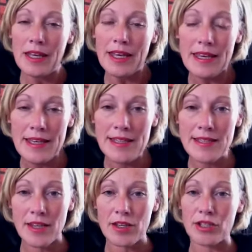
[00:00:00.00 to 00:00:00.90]

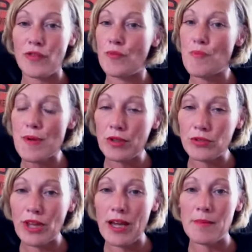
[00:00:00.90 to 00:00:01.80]
easier. You've
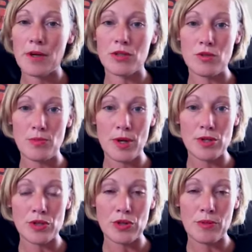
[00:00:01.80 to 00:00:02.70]
built that
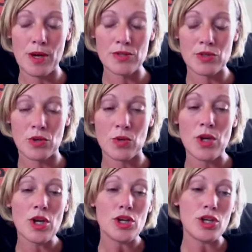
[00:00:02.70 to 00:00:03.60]
emotional muscle.
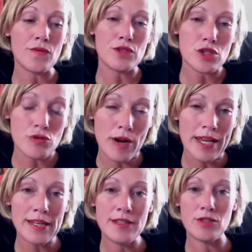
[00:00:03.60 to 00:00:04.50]
You've
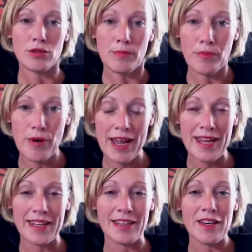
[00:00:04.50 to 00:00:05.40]
trained your
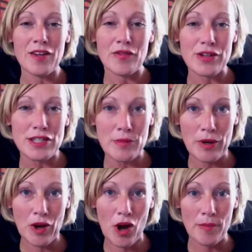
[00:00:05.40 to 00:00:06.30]
brain for it to
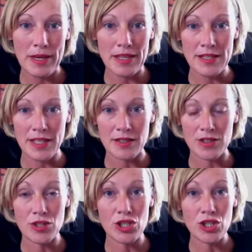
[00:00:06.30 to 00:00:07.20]
become easier.
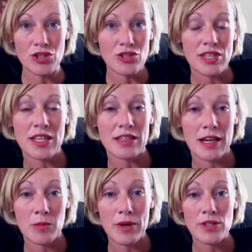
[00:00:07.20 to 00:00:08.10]
So just see it
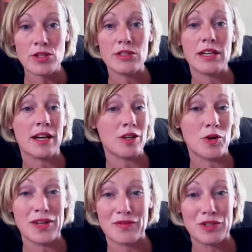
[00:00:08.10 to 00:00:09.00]
that way. Just see, oh, you
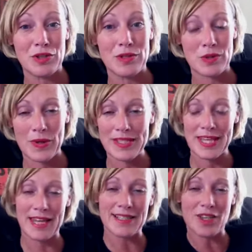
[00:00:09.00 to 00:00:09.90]
only have to do it 28